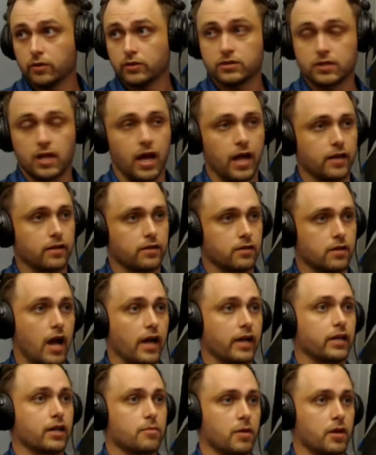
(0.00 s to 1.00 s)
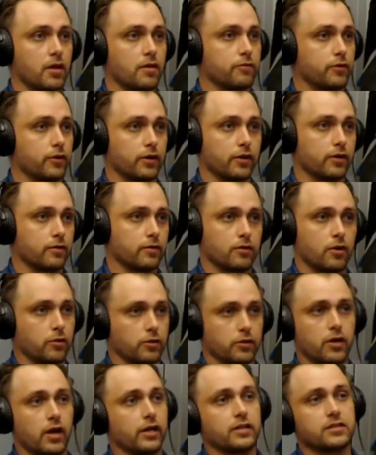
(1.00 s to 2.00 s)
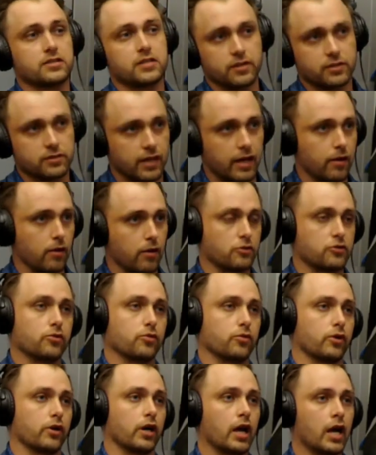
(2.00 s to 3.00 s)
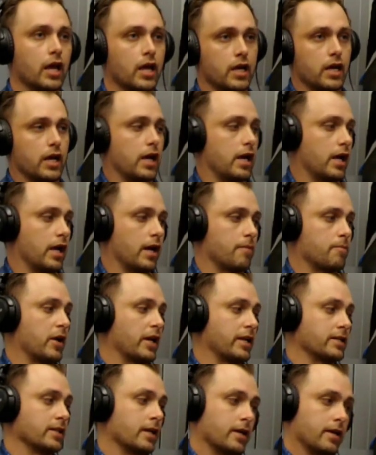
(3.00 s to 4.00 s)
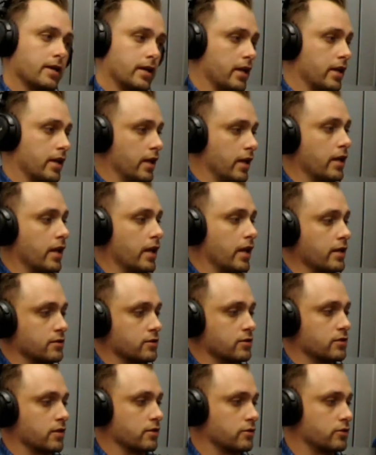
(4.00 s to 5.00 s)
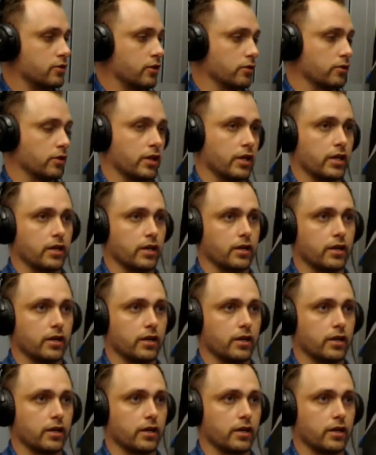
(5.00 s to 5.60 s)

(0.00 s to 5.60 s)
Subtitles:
It's not going to be you're not going to see this out on tour, but it is certainly